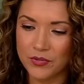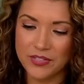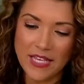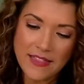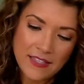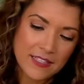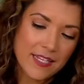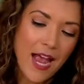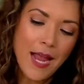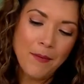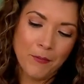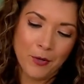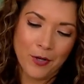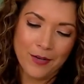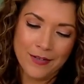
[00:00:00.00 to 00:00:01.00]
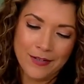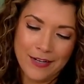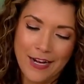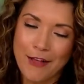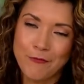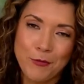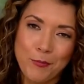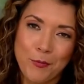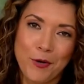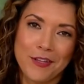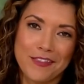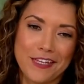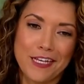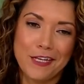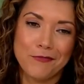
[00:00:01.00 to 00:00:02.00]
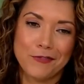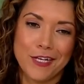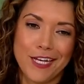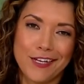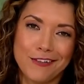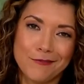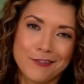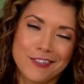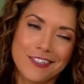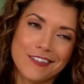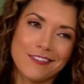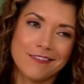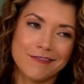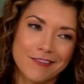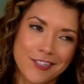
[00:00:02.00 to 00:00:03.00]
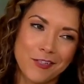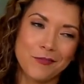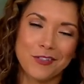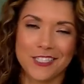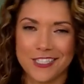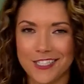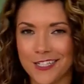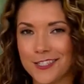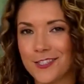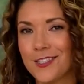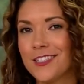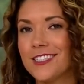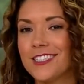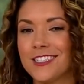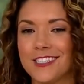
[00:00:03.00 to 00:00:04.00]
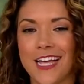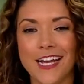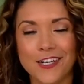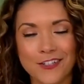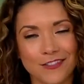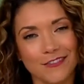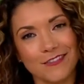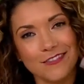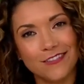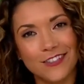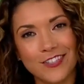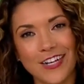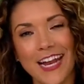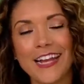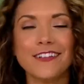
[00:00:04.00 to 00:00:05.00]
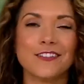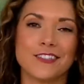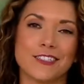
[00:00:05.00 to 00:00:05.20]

set the timer, and at every point in the evening, when the you know when the sun starts to set, your your candles